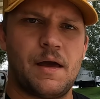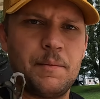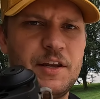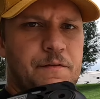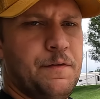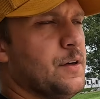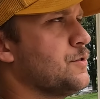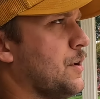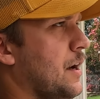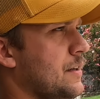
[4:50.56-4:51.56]
I mean, it
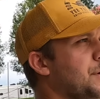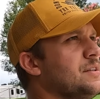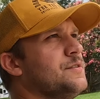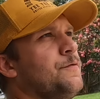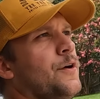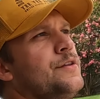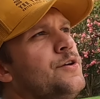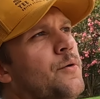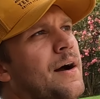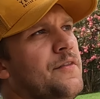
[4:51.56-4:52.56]
feels right, because the farther you
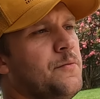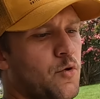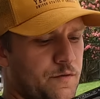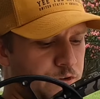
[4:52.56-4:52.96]
go out, the more of